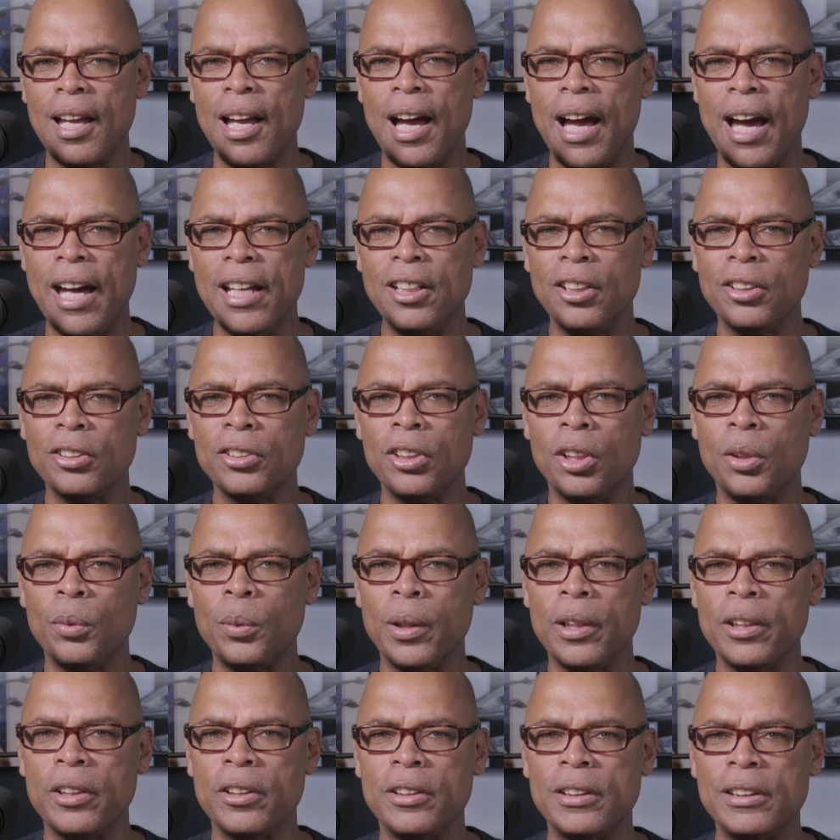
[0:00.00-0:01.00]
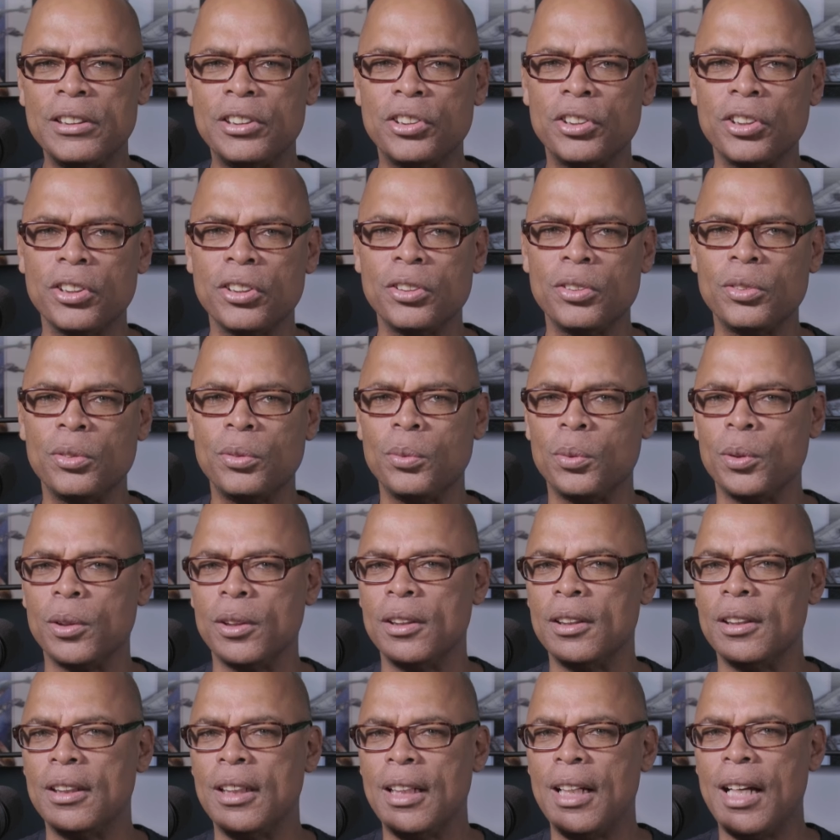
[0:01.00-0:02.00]
I don't know whether these children
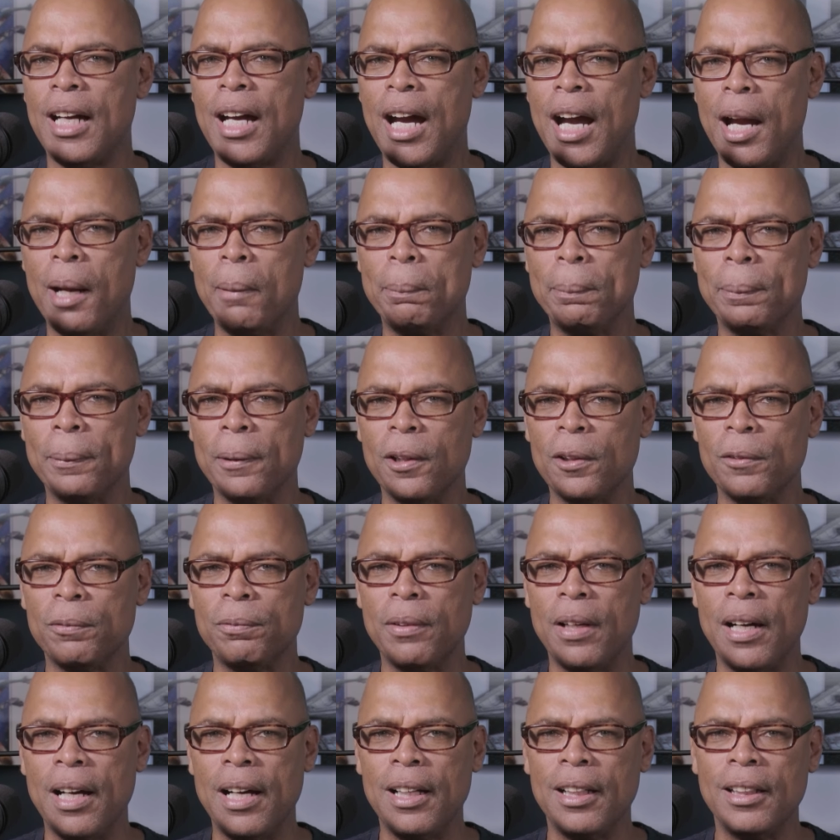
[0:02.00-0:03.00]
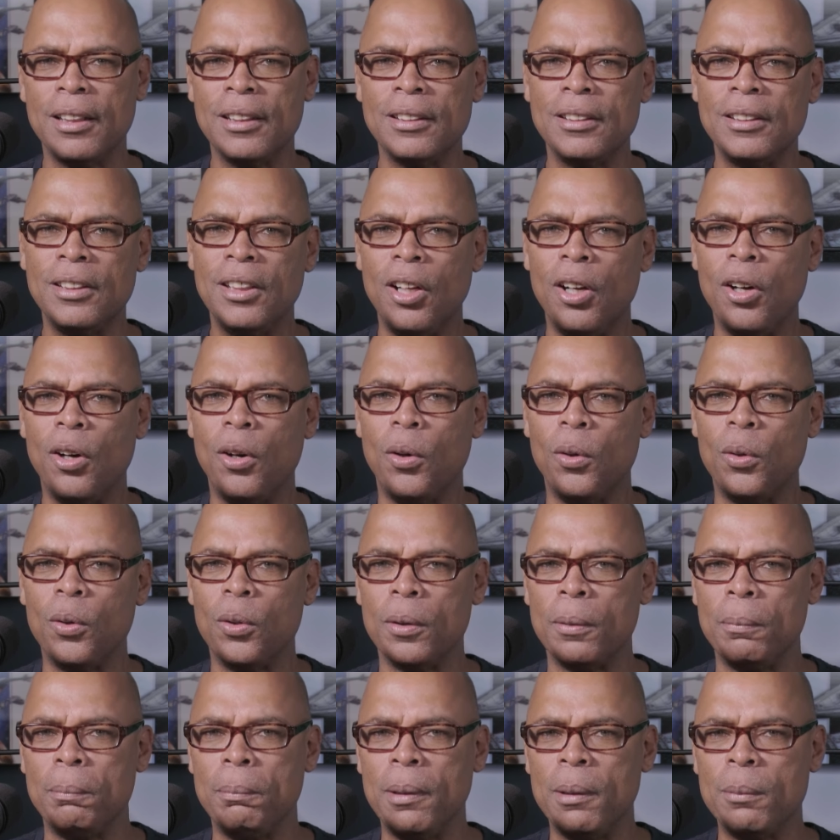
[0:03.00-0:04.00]
were high profile
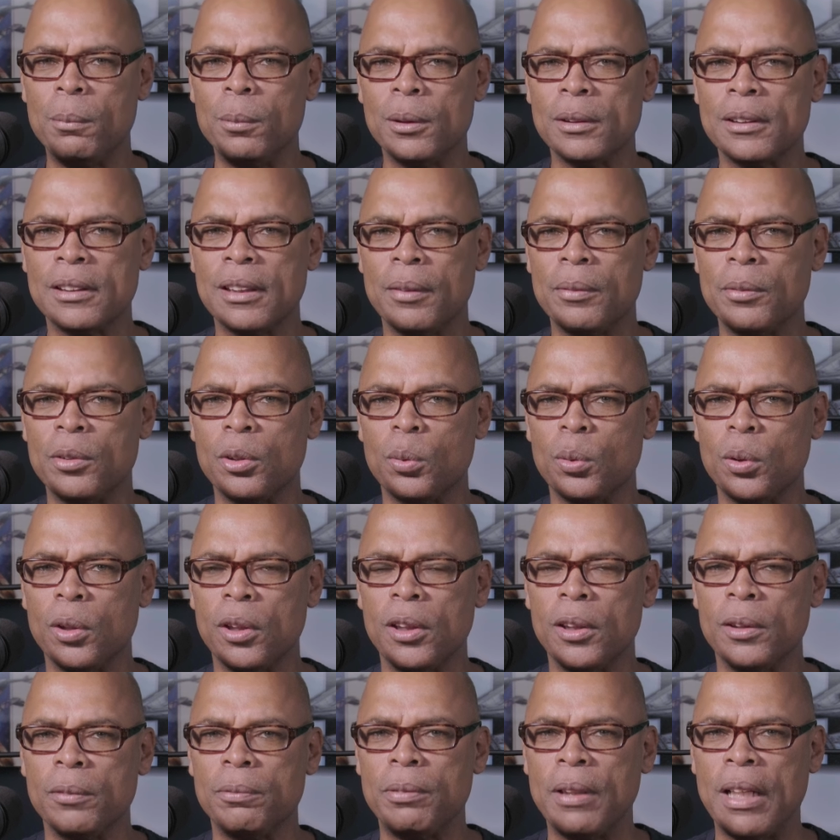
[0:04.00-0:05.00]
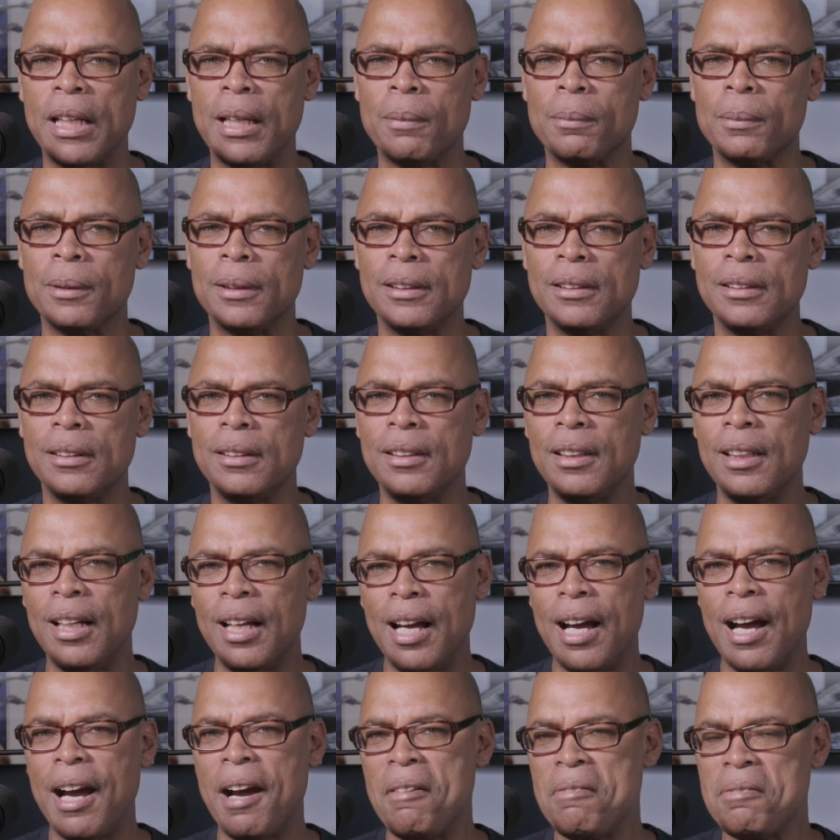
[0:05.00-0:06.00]
or members of the royal family.
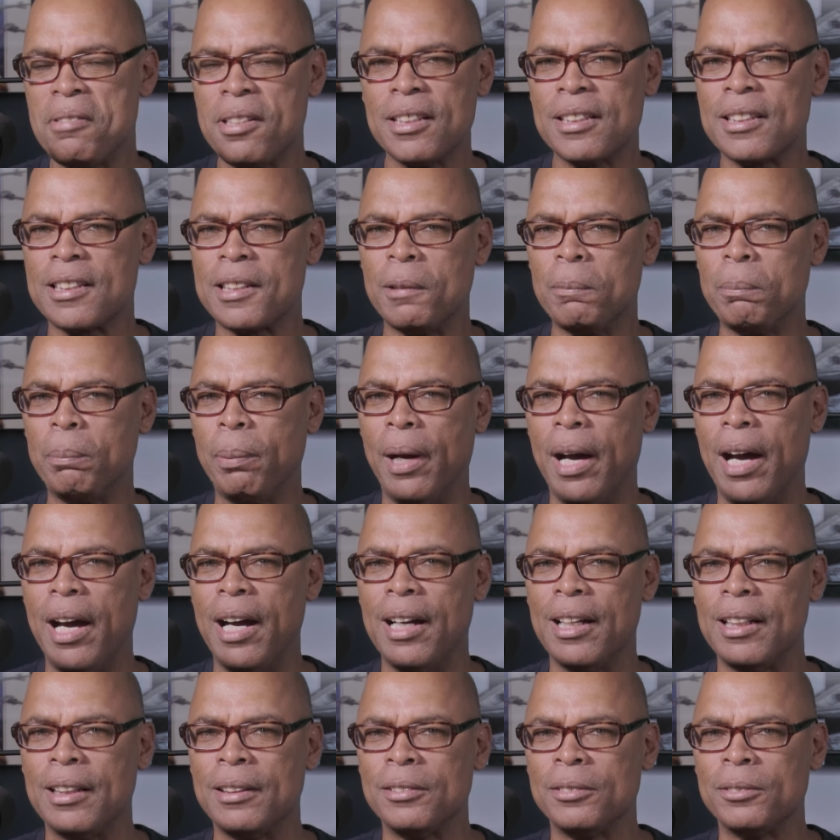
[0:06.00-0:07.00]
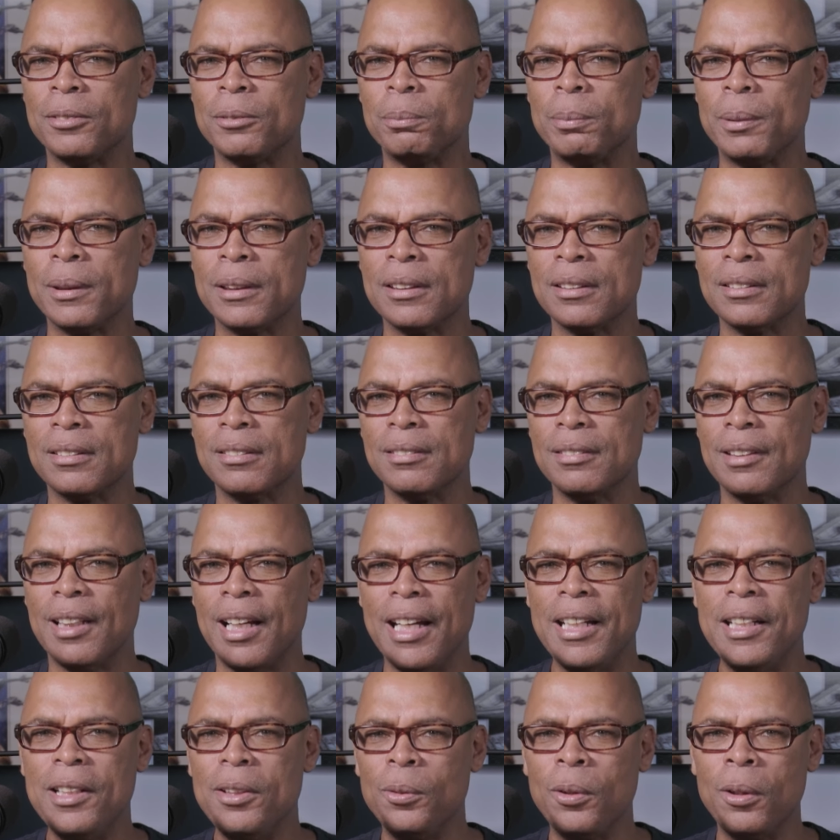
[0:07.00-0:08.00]
I've just complied because
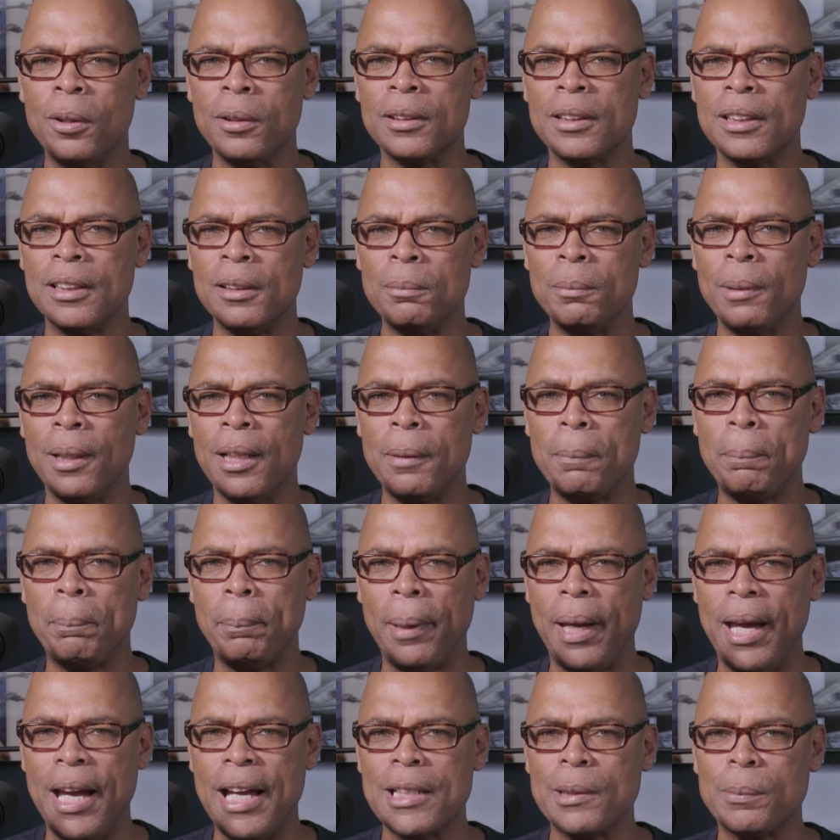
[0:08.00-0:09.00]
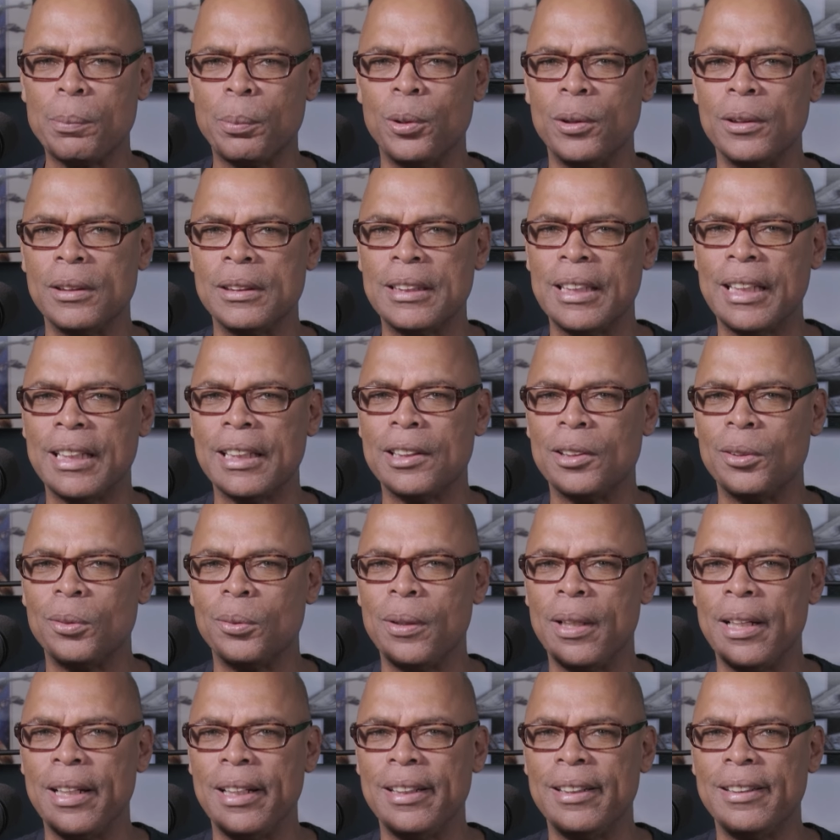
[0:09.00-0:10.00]
I didn't want to get my passport taken
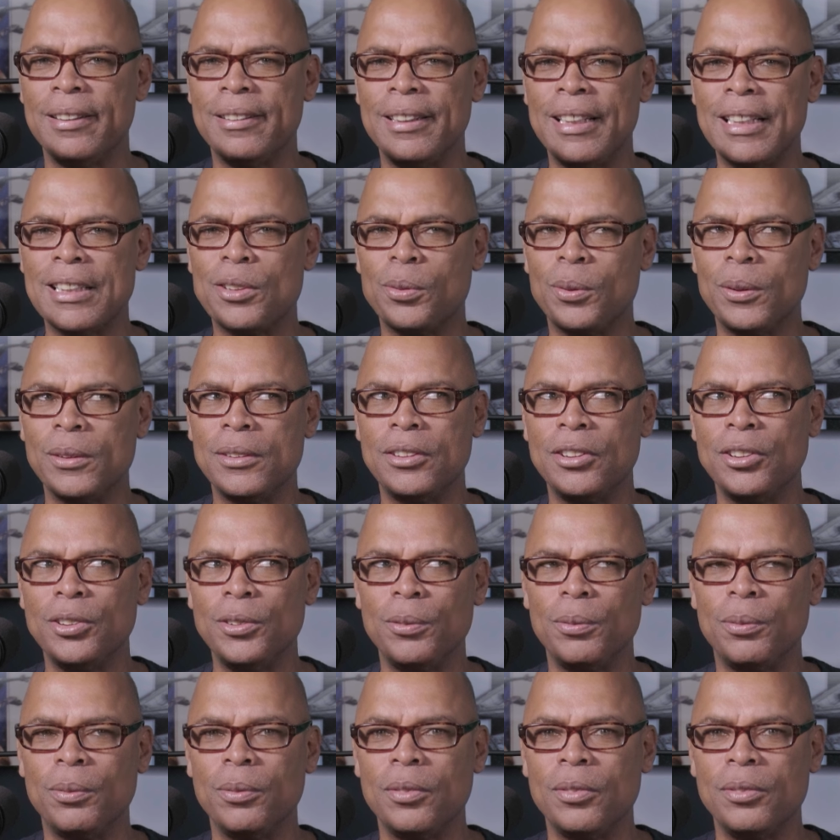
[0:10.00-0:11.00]
away, and that's what you